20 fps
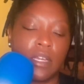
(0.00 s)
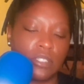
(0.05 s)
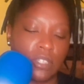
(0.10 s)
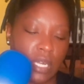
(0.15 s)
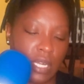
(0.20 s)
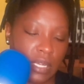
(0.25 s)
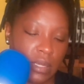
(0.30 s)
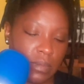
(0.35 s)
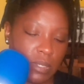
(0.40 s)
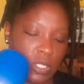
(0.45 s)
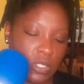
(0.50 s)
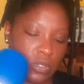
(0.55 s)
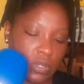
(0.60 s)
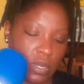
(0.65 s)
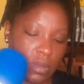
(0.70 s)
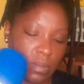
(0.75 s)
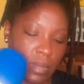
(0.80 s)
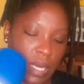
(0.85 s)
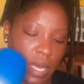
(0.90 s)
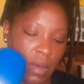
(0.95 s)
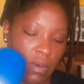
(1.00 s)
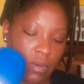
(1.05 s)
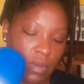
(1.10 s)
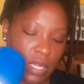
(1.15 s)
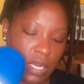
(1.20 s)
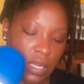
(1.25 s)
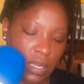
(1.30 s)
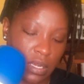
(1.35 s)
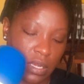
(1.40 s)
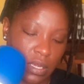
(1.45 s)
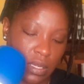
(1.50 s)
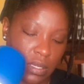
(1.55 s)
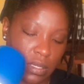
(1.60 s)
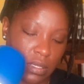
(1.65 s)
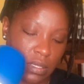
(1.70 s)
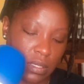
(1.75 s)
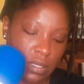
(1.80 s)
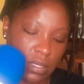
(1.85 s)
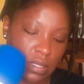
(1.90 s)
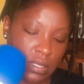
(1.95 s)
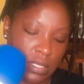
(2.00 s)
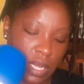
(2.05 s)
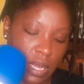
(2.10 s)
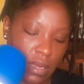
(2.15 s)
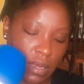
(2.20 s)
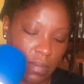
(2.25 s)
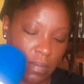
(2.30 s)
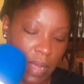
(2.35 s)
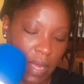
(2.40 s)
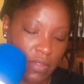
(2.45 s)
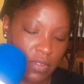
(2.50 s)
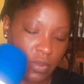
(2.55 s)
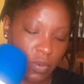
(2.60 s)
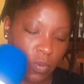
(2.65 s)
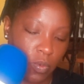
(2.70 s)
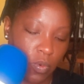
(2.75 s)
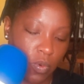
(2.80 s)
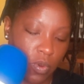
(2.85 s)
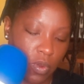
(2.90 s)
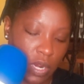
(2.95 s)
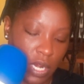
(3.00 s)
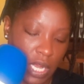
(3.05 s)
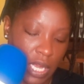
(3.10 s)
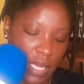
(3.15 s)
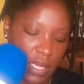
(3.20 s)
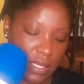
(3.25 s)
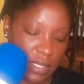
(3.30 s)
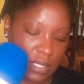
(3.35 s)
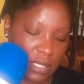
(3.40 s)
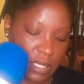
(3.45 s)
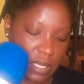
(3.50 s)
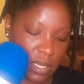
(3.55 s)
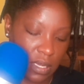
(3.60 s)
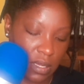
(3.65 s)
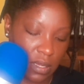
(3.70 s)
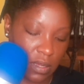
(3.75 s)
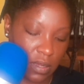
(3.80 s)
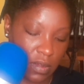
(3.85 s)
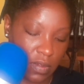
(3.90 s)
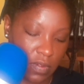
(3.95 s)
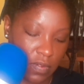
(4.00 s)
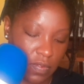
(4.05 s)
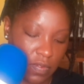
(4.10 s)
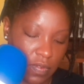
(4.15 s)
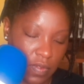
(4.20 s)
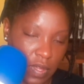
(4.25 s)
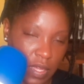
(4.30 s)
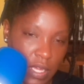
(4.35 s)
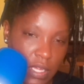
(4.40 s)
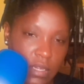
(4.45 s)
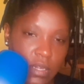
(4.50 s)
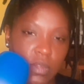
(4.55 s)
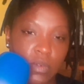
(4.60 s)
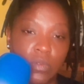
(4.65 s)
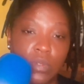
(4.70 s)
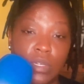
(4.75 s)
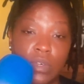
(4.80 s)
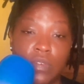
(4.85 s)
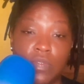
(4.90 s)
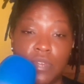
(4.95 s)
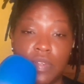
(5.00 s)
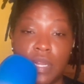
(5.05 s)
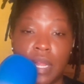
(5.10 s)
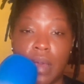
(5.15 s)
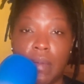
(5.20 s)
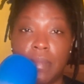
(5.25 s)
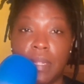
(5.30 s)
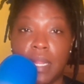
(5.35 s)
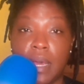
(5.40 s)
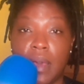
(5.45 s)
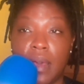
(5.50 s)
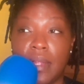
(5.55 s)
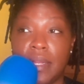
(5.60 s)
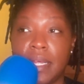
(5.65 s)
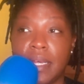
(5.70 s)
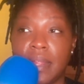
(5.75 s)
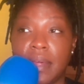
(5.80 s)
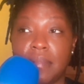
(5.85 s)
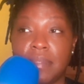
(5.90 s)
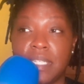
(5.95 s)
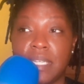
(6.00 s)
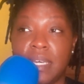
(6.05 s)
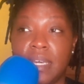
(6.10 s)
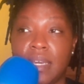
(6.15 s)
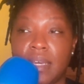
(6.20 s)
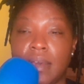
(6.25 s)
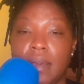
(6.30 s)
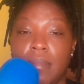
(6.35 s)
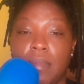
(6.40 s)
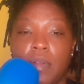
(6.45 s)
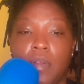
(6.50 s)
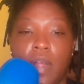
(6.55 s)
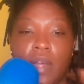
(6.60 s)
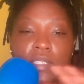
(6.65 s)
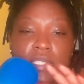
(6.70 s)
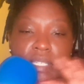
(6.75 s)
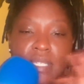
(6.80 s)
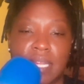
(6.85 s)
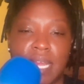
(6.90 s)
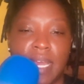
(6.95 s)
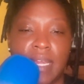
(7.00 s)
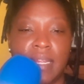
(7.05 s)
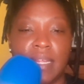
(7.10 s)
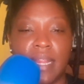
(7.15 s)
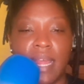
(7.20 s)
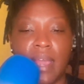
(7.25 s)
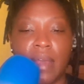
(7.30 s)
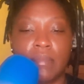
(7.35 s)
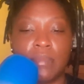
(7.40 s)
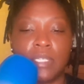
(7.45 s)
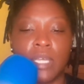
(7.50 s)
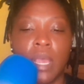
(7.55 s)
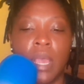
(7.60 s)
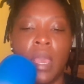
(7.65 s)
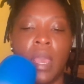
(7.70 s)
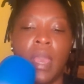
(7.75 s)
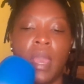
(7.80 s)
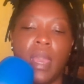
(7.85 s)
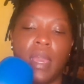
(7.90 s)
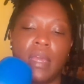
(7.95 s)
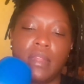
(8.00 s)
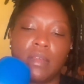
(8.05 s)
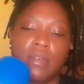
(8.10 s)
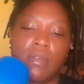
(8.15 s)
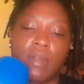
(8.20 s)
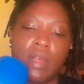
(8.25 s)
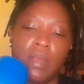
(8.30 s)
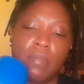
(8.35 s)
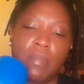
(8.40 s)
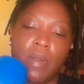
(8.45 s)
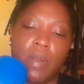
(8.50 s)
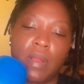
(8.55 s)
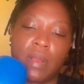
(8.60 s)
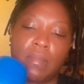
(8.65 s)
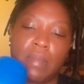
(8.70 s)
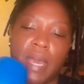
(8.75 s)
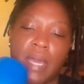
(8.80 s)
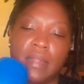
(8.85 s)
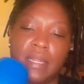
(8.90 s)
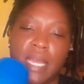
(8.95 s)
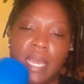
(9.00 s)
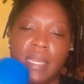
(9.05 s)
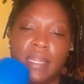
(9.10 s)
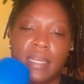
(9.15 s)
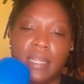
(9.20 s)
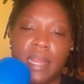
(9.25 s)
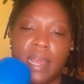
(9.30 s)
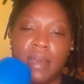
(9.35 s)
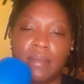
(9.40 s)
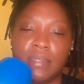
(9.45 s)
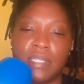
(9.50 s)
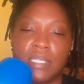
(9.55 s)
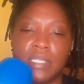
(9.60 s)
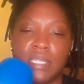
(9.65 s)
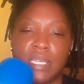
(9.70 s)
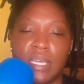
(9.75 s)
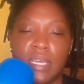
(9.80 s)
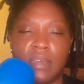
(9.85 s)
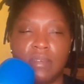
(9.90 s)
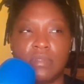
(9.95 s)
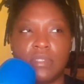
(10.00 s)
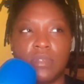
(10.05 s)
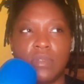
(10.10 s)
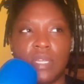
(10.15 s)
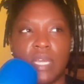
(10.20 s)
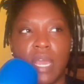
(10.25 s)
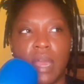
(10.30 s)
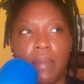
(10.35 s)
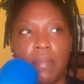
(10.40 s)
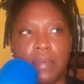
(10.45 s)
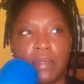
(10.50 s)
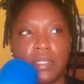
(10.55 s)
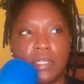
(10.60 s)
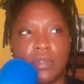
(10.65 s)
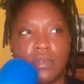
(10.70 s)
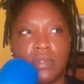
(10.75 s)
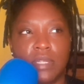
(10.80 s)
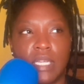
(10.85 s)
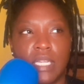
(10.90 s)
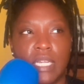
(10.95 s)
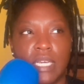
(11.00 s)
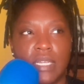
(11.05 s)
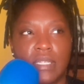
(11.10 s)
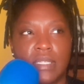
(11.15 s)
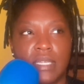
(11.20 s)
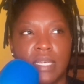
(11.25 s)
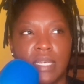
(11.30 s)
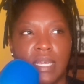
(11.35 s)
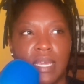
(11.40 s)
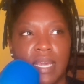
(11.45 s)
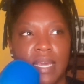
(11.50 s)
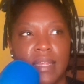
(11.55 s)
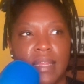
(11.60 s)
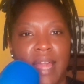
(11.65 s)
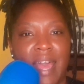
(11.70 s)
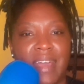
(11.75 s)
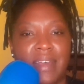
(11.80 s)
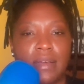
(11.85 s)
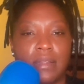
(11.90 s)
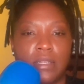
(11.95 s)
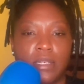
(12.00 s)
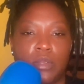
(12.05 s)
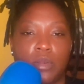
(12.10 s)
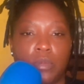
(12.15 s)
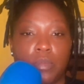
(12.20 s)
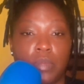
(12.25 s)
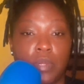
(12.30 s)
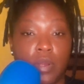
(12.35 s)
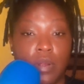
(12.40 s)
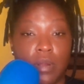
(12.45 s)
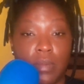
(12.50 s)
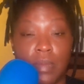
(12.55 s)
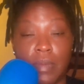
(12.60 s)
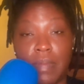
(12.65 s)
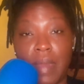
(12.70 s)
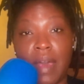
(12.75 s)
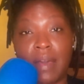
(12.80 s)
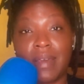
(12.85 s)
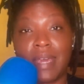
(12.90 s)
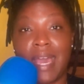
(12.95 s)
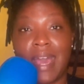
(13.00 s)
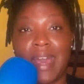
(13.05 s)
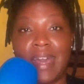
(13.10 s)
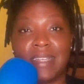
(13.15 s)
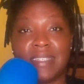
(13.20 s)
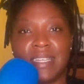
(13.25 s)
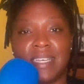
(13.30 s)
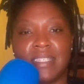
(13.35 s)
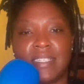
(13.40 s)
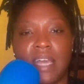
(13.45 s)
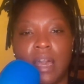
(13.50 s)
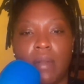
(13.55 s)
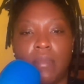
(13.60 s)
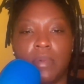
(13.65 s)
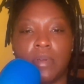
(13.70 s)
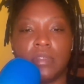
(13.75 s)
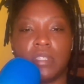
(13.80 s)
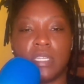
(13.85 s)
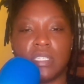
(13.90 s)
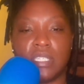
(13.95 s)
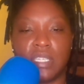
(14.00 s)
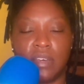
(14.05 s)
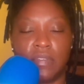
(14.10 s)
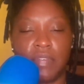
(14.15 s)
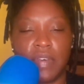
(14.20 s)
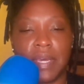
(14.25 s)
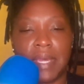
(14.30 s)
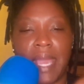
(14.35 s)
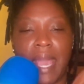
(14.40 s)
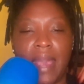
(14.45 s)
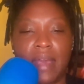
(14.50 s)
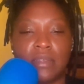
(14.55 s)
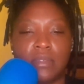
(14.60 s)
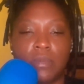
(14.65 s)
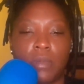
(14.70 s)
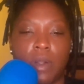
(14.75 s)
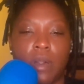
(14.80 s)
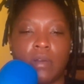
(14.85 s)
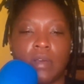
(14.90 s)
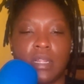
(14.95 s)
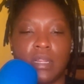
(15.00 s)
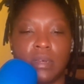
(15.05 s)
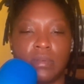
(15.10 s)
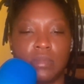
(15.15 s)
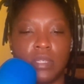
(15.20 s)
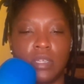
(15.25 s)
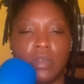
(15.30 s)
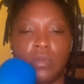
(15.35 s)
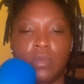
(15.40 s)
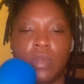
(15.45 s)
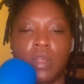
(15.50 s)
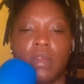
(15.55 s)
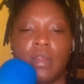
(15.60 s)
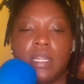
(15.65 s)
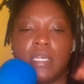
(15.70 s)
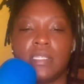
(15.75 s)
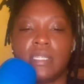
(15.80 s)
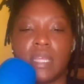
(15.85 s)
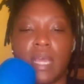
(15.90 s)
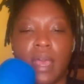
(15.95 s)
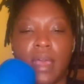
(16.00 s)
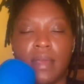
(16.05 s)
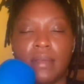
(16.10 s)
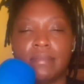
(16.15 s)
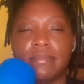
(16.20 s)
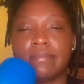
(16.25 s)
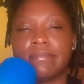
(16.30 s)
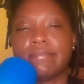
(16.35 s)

try to keep it short. But I want to talk about the warnings of a new little phenomenon that I'm seeing come across the dating apps. And the great part about dating apps is it gives you the opportunity to get like a little blurb about guys. It's almost as if a guy's walking up to you wearing a sign.